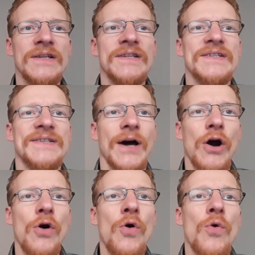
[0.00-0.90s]

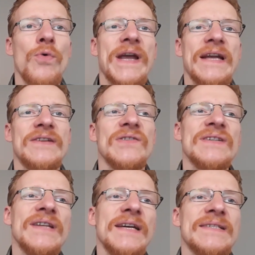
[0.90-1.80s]
So we get to
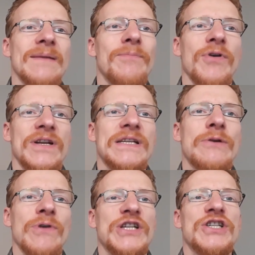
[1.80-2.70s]
the next important
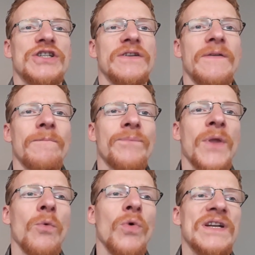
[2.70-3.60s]
question.
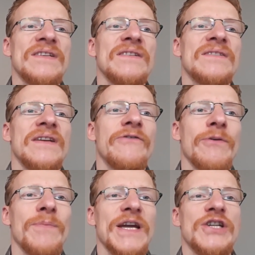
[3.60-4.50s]
What is
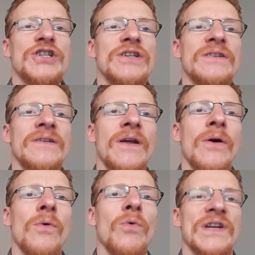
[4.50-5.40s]
information?
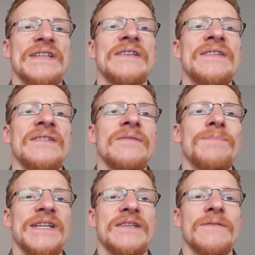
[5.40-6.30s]
What is a
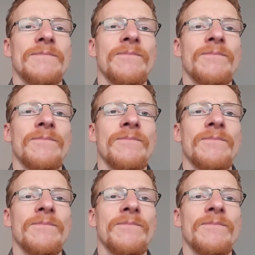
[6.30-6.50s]
bit?